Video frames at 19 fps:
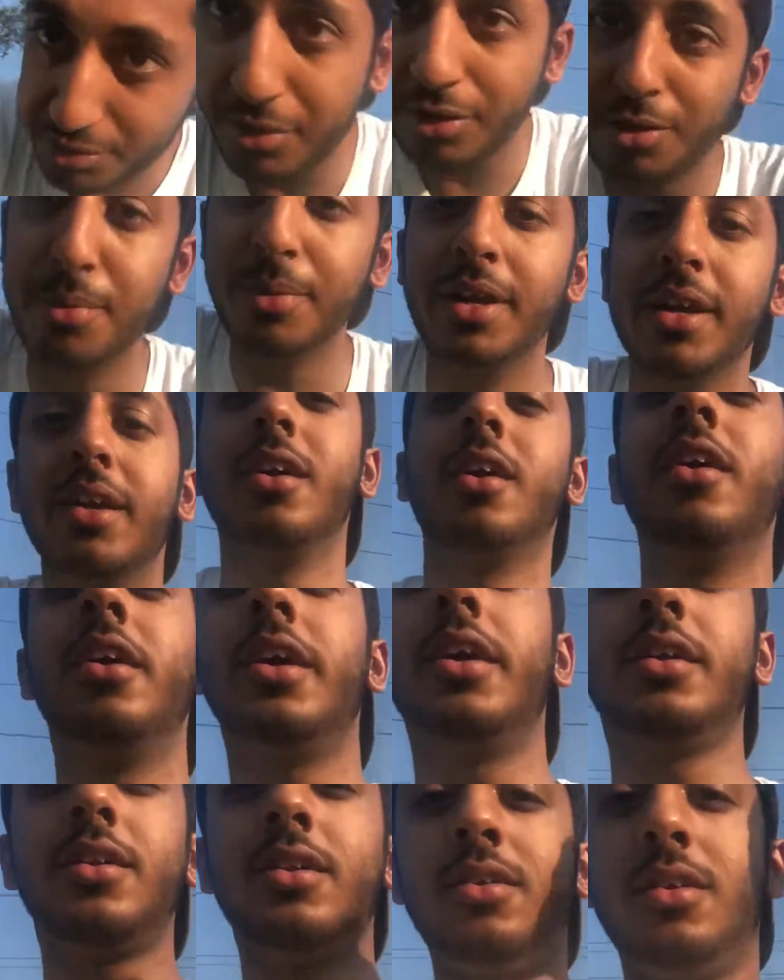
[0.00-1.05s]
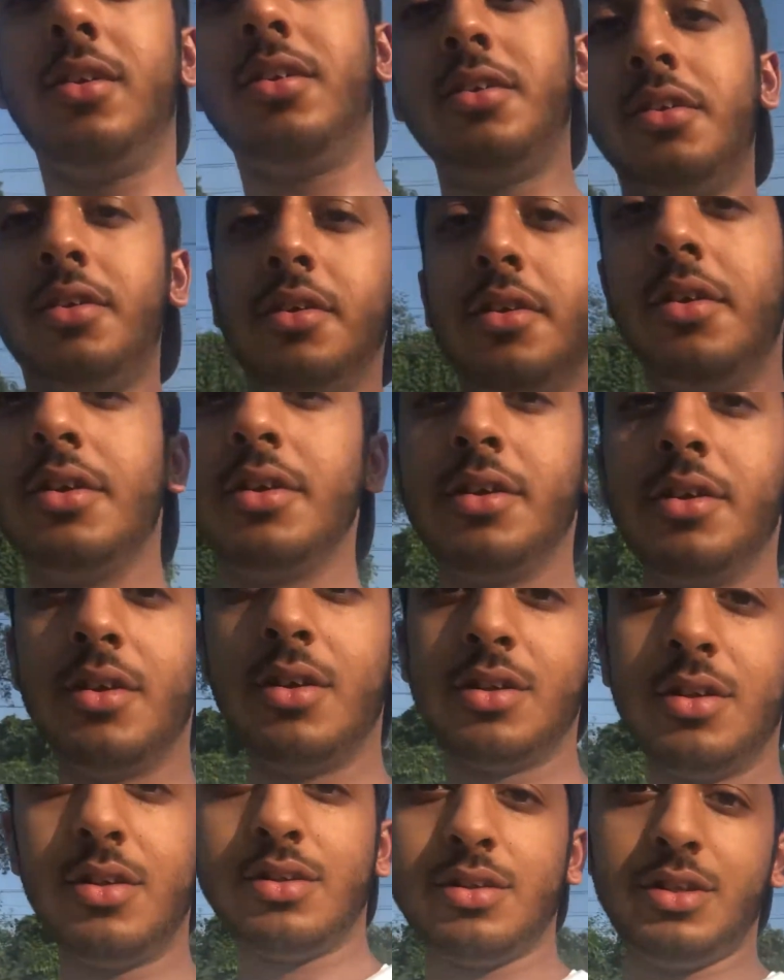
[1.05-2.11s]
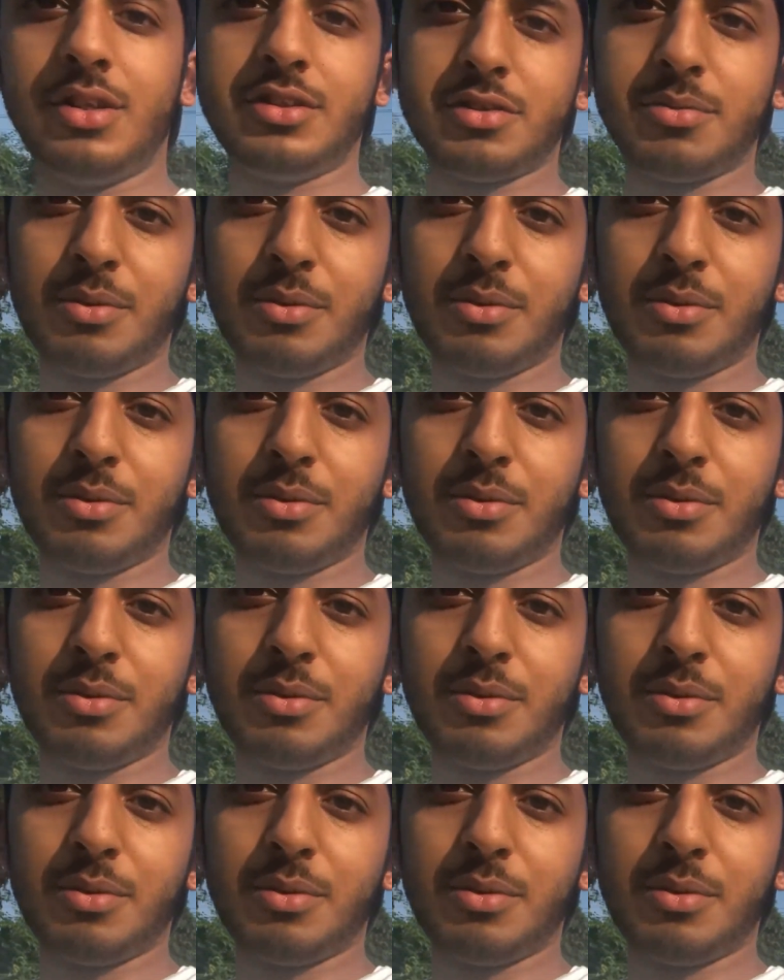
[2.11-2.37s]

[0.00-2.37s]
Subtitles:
where I'm at, all right? These